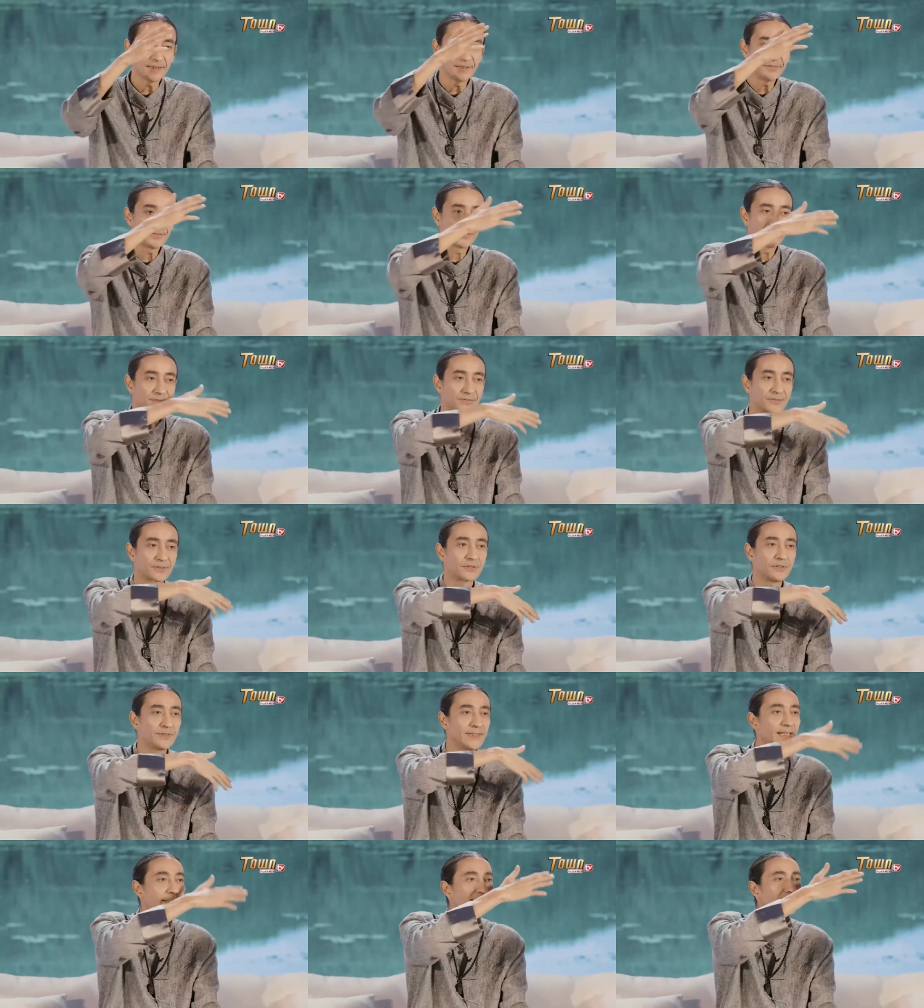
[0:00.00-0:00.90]
is
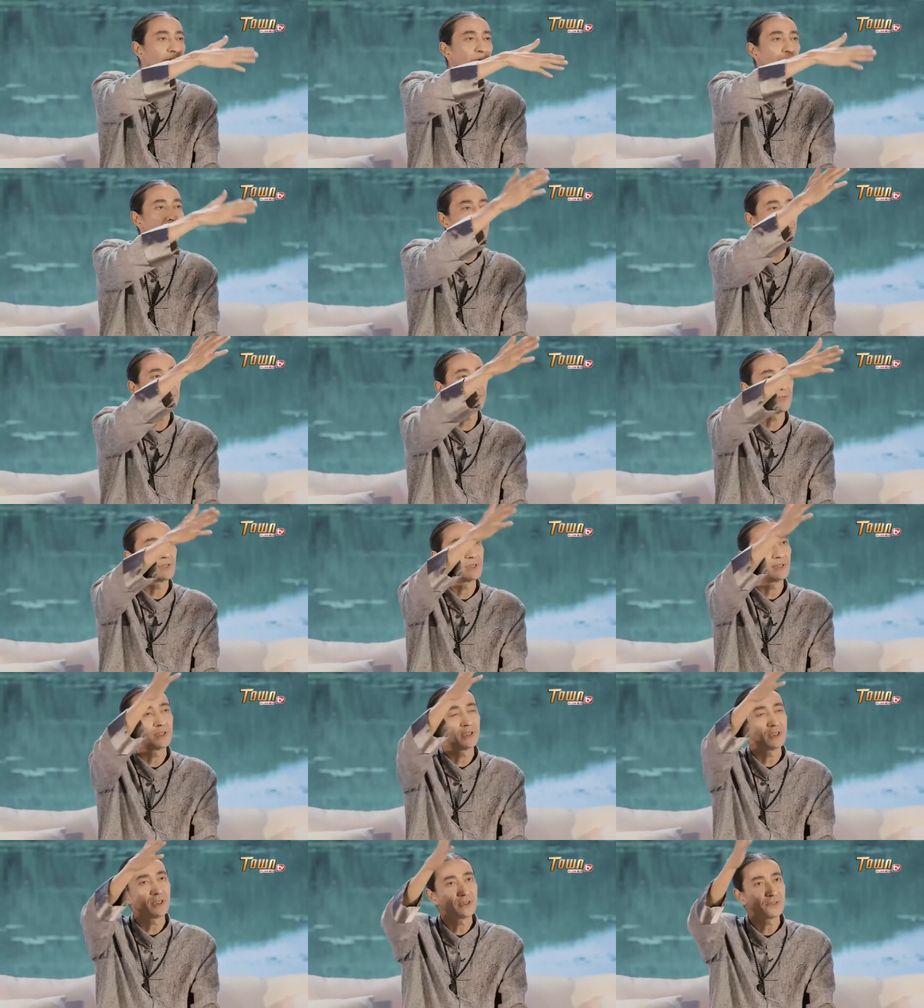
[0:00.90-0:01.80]
connected with
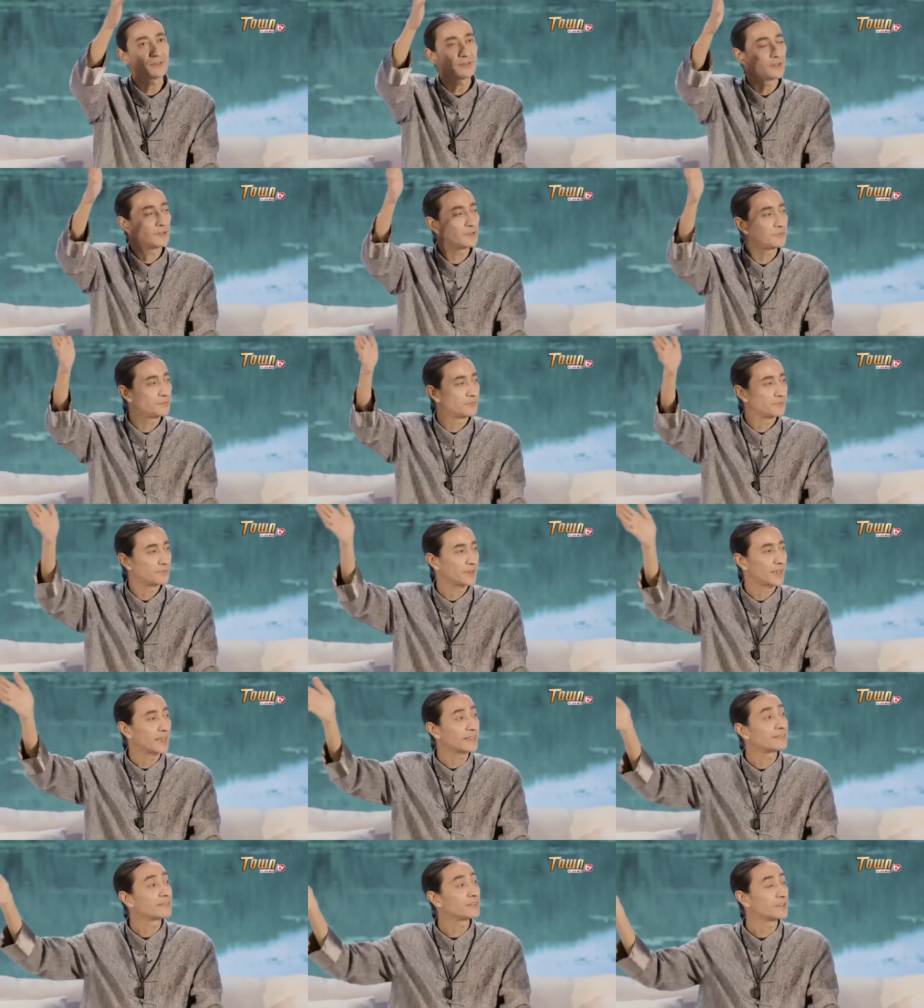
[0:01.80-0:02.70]
a lot of
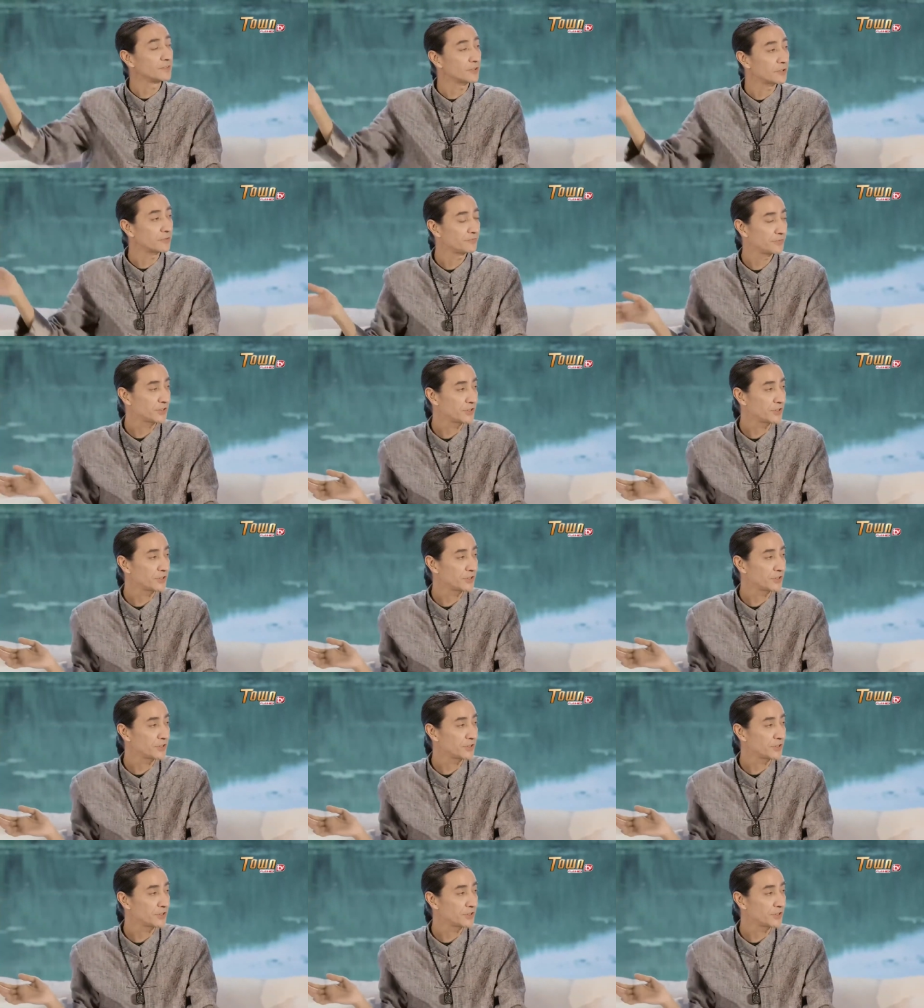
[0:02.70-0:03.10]
external